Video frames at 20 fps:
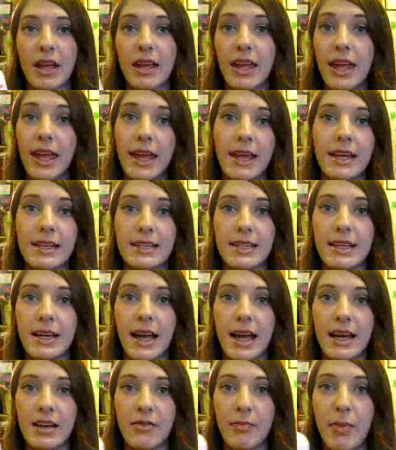candy
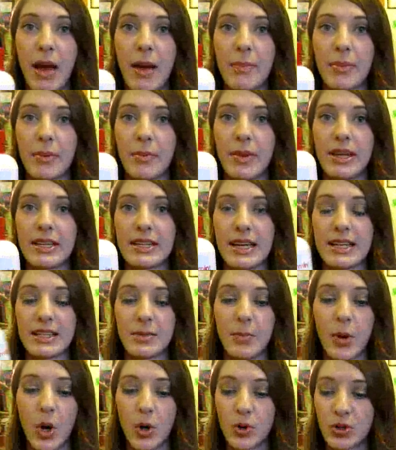kind of peppermint, as
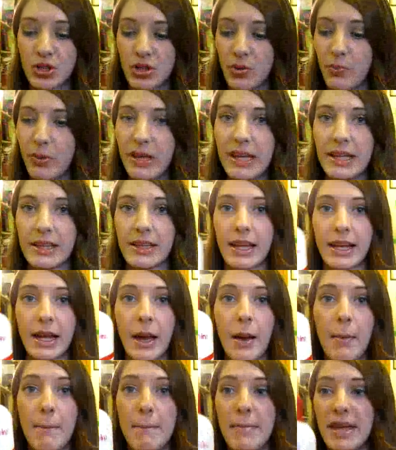opposed to being
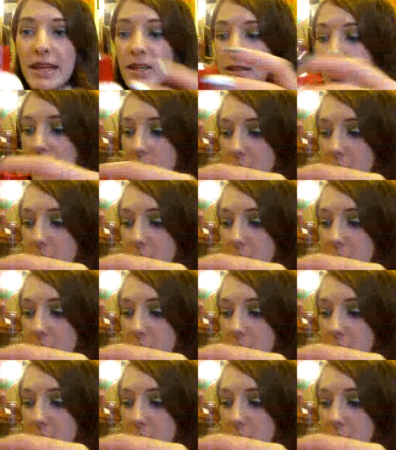like a mint